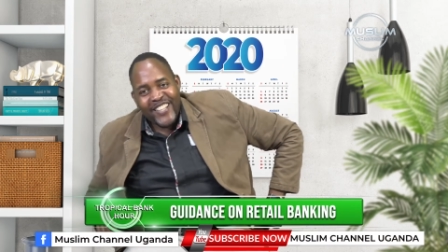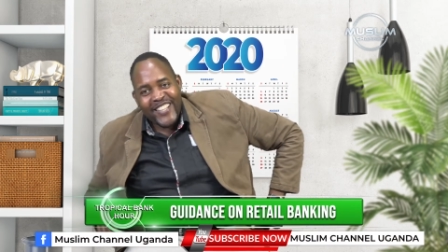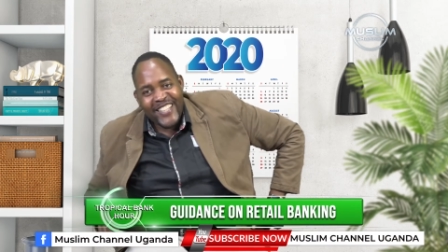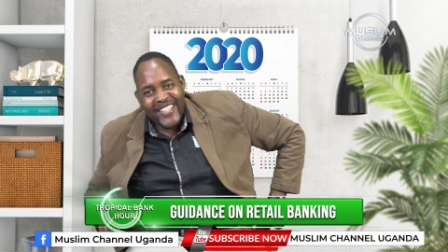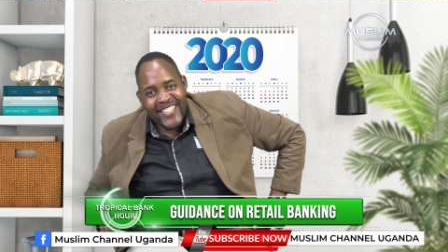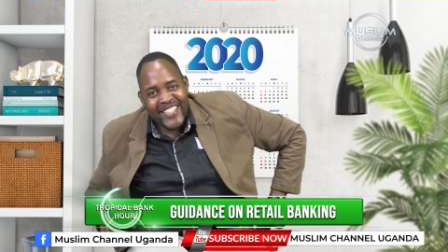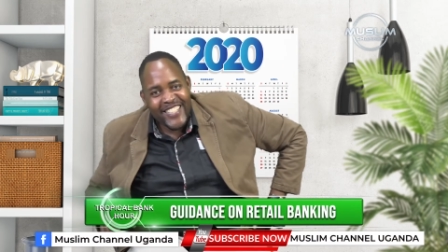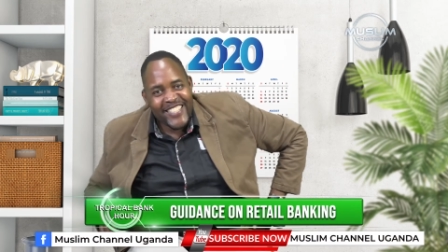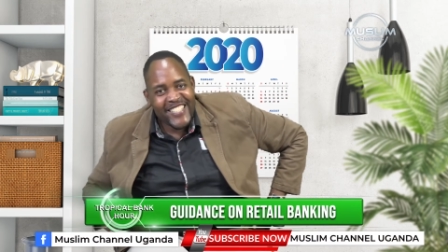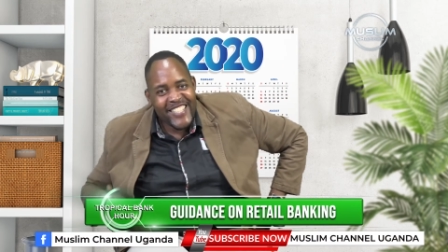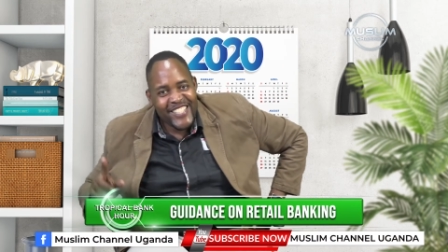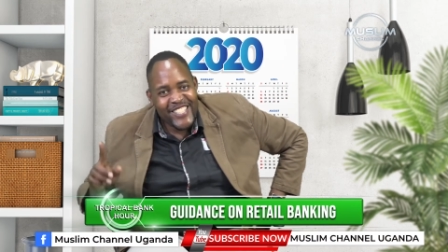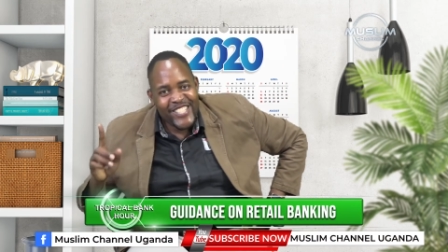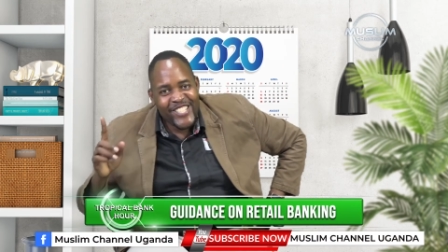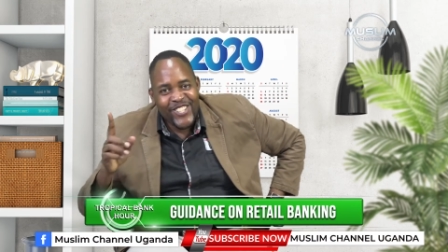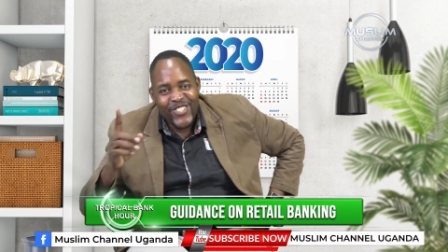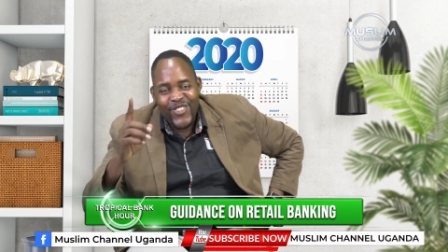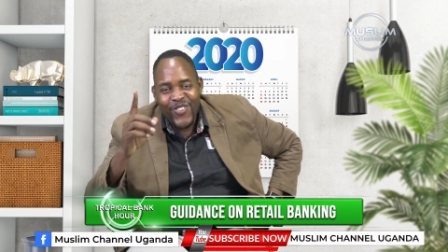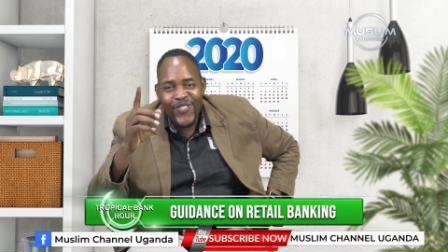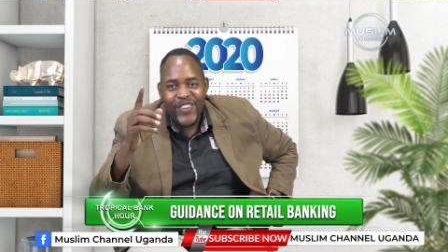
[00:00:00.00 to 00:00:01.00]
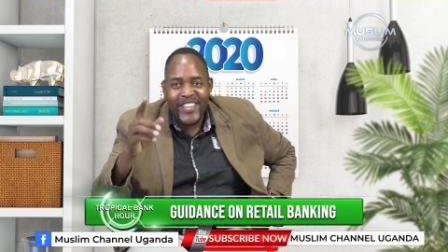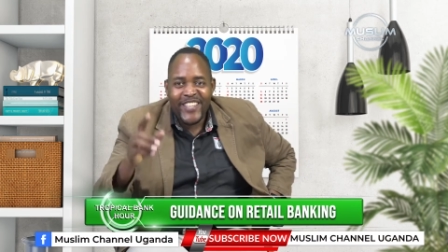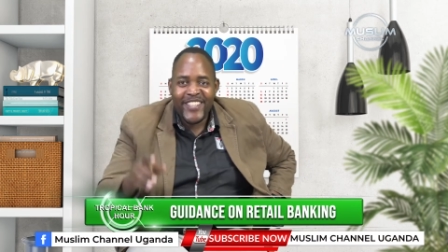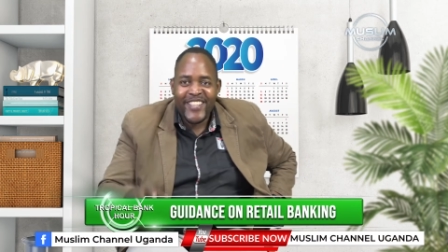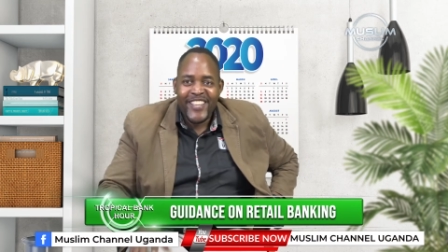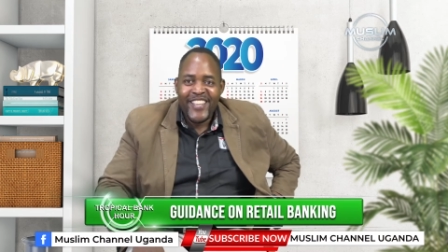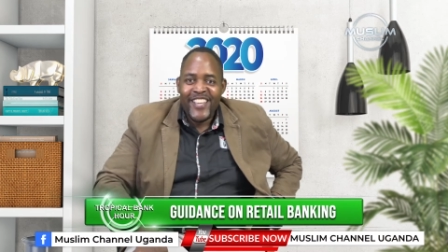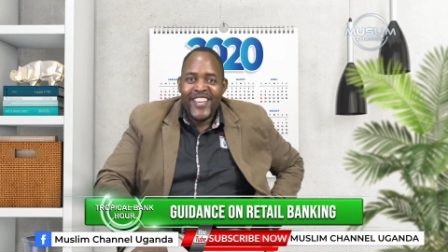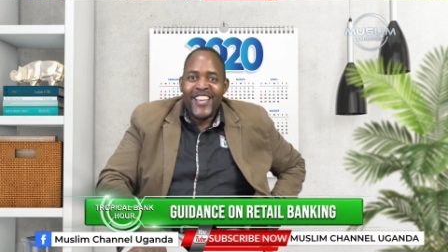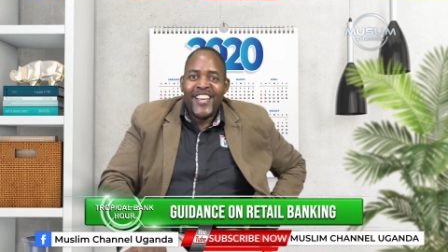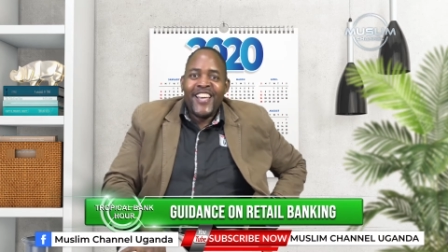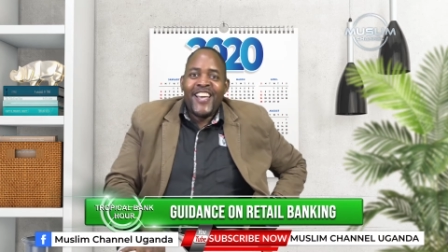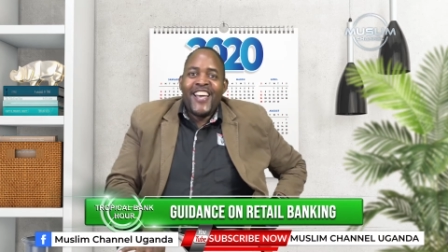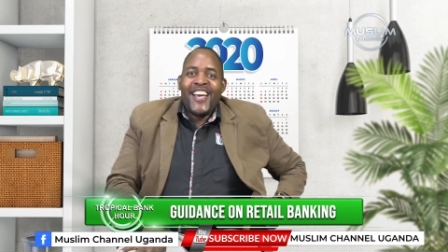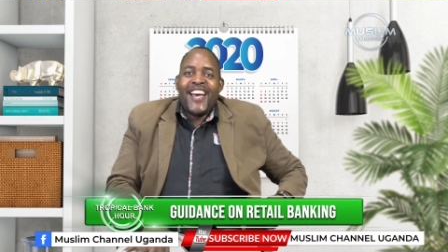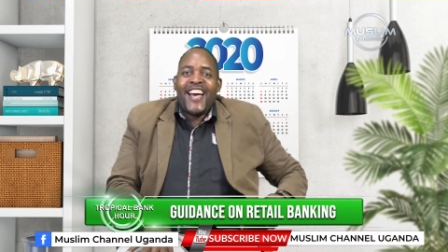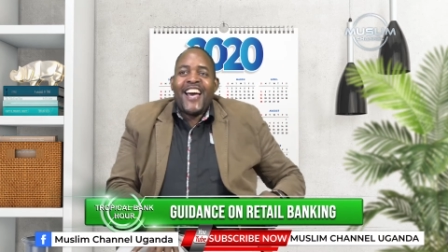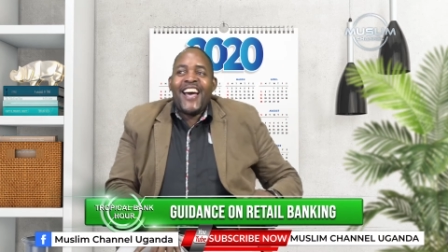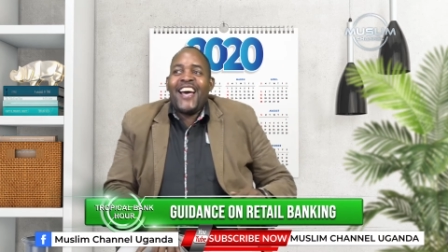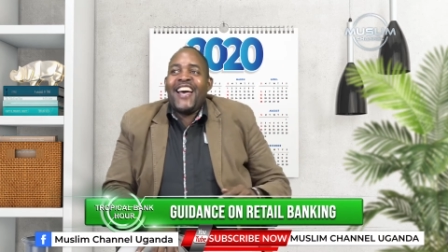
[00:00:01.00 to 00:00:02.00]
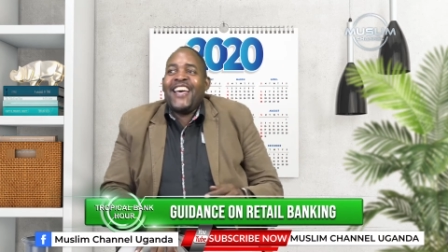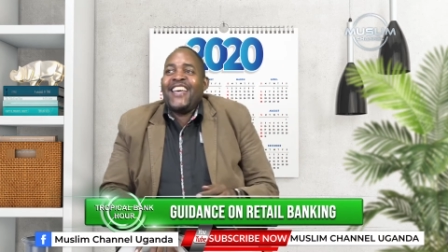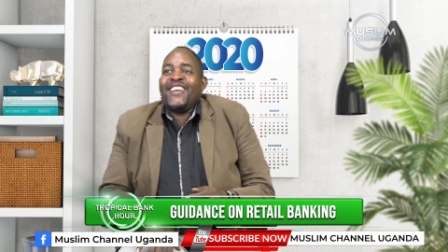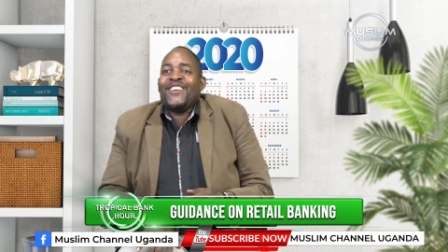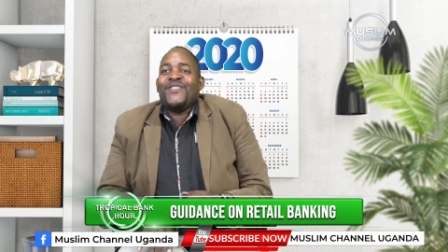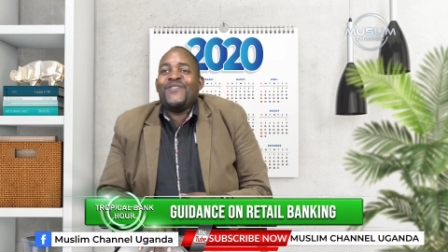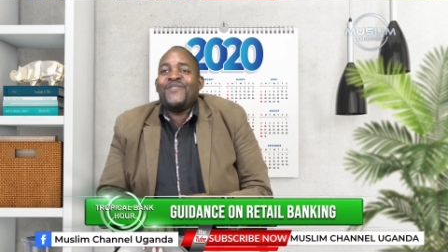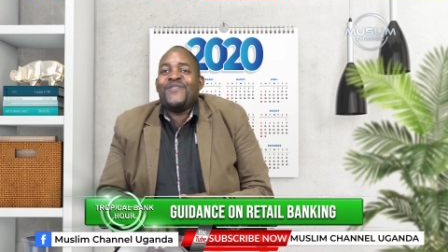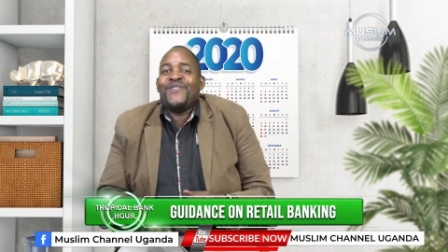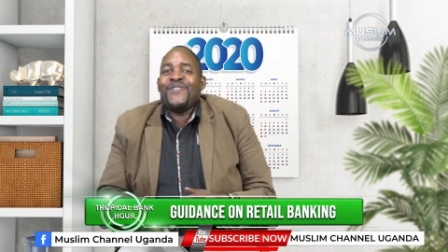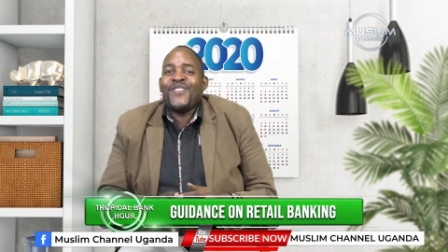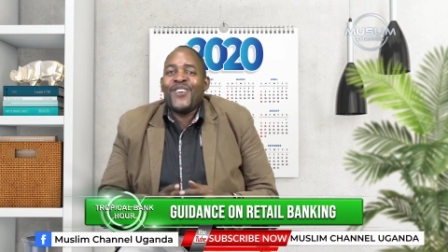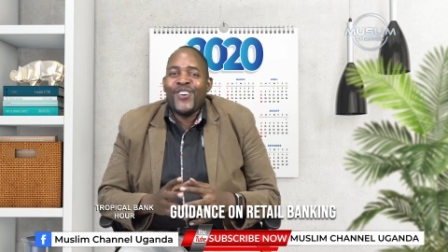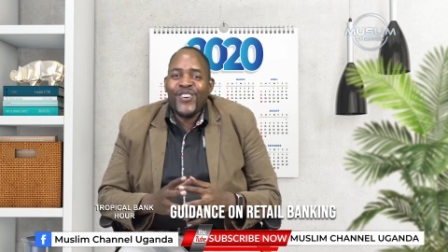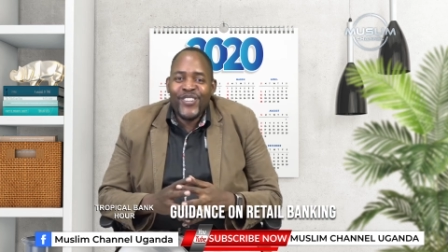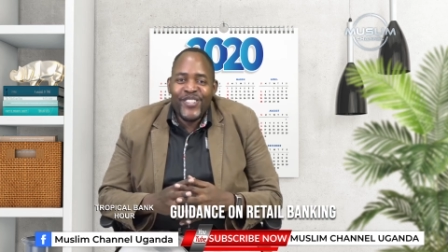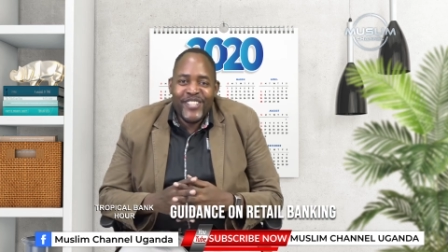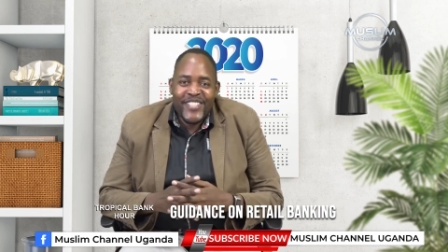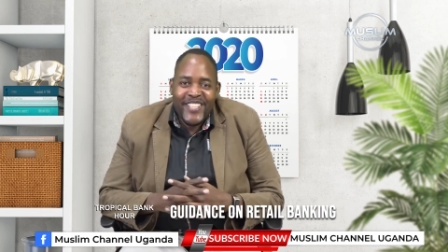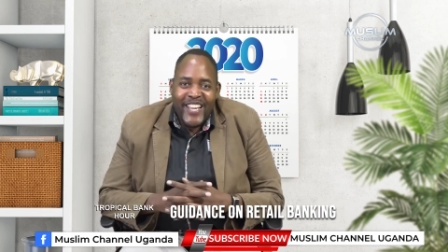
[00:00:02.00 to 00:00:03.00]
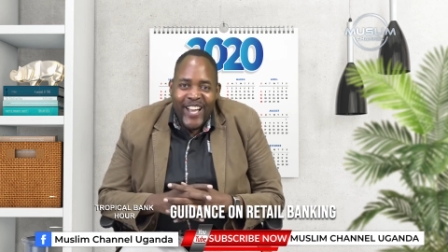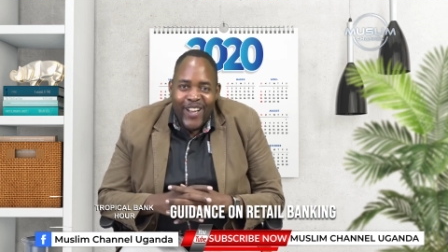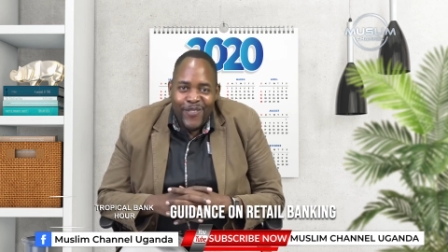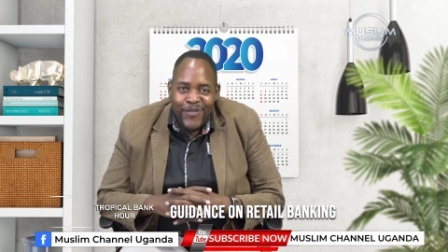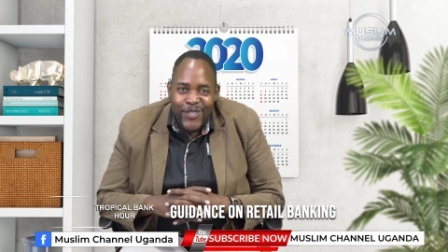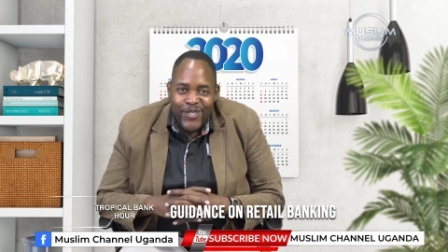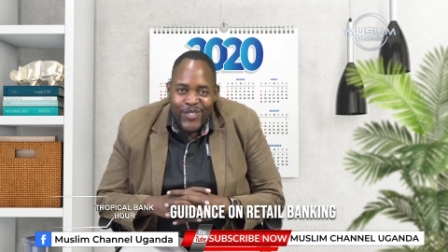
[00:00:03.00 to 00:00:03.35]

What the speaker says: Ladies and gentlemen, I am more than happy